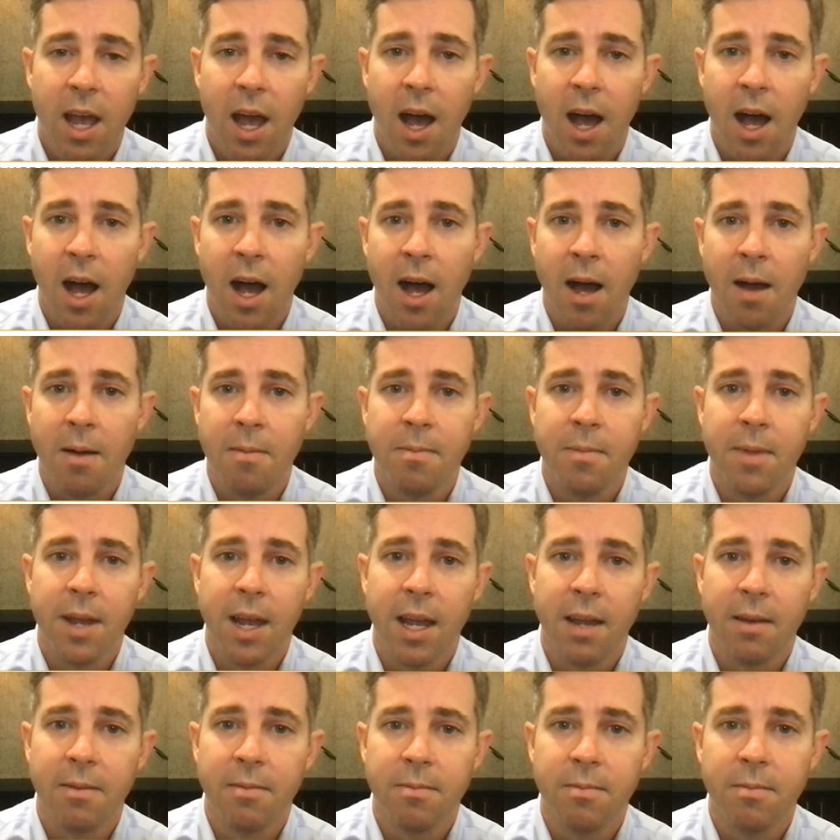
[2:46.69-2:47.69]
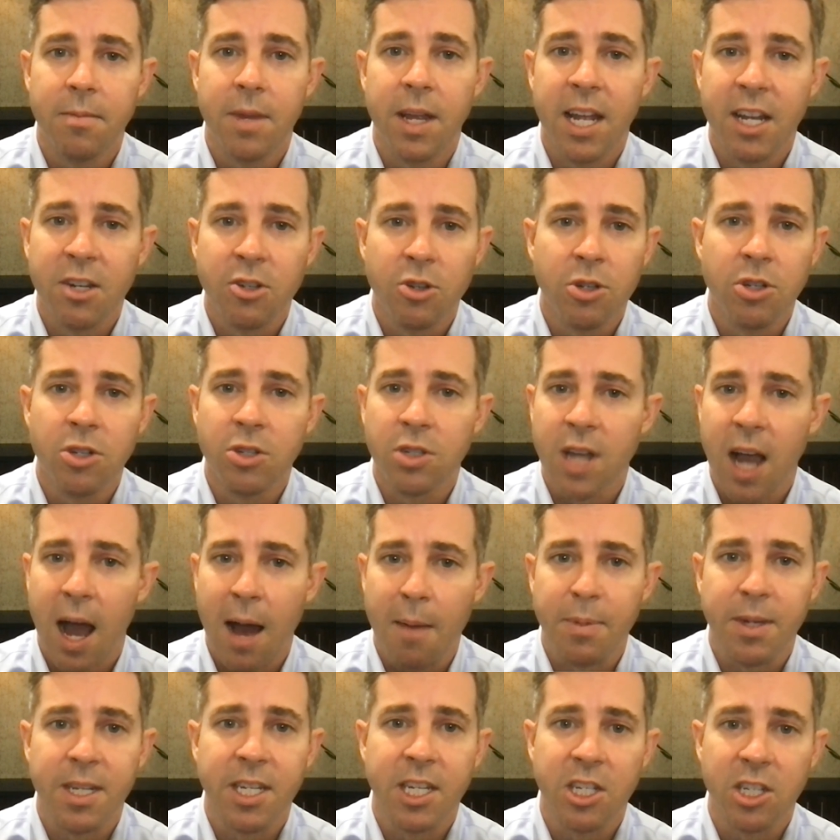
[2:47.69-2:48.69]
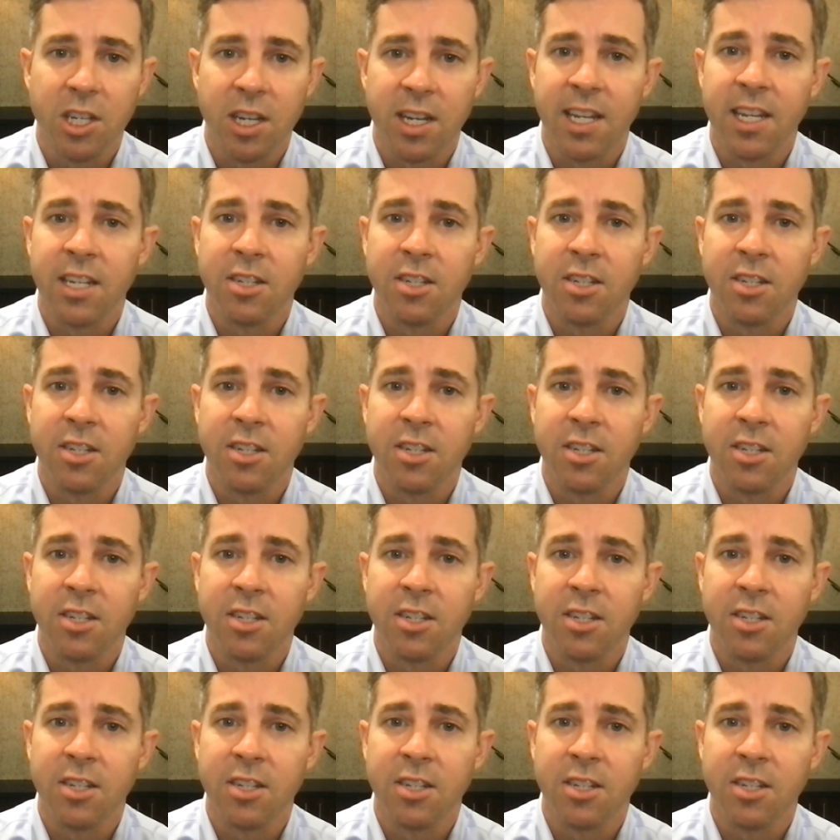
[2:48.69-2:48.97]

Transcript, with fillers: um, and introduce competition